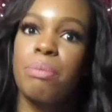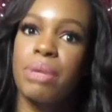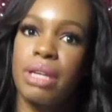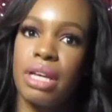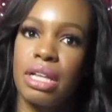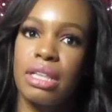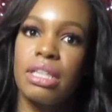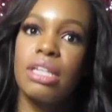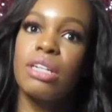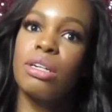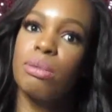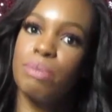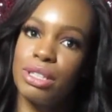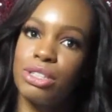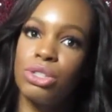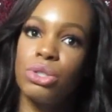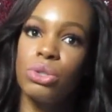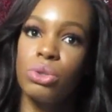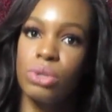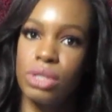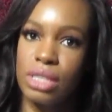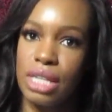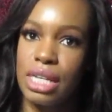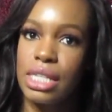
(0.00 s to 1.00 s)
be a little bit
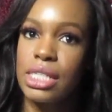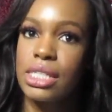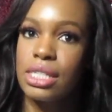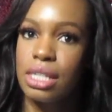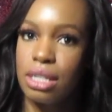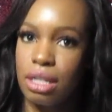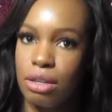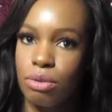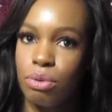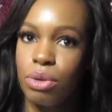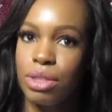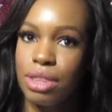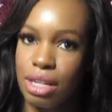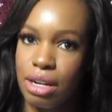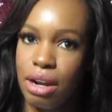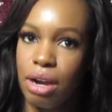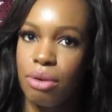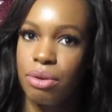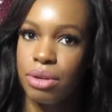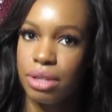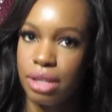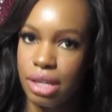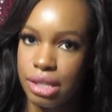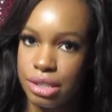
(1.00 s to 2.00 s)
too sensitive within
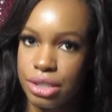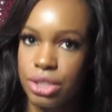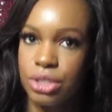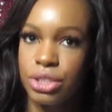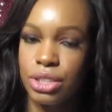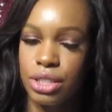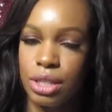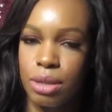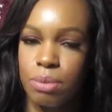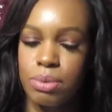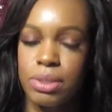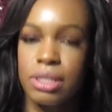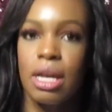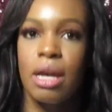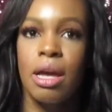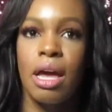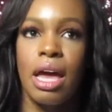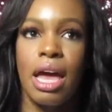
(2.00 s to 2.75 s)
our relationships